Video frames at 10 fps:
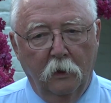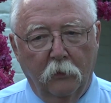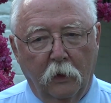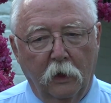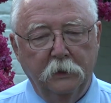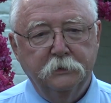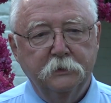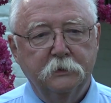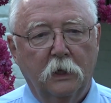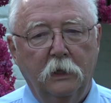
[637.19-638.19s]
the
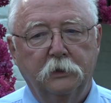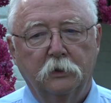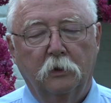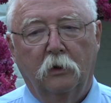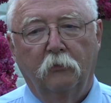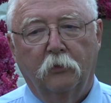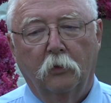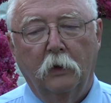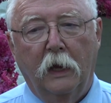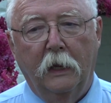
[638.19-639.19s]
legislature of
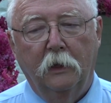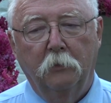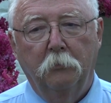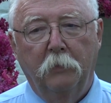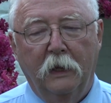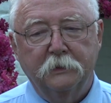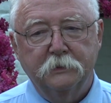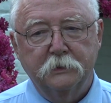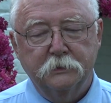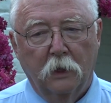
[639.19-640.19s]
Rhode Island
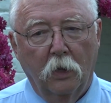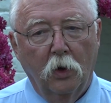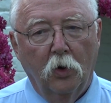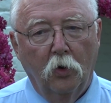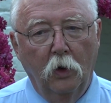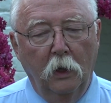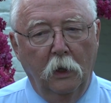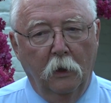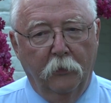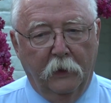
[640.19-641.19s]
passes a law
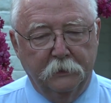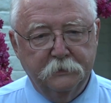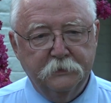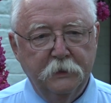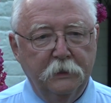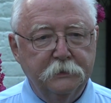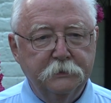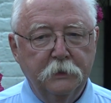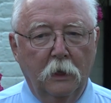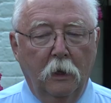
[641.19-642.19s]
that says